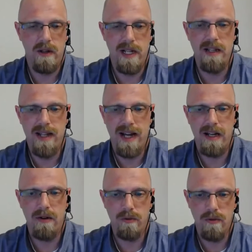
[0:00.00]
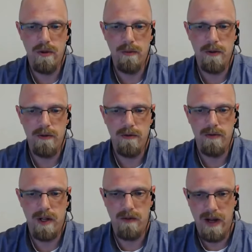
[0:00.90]
In that group of
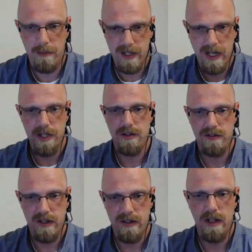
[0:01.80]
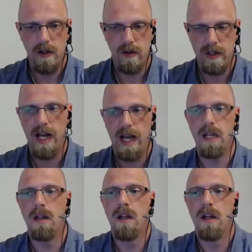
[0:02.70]
applications that they looked at,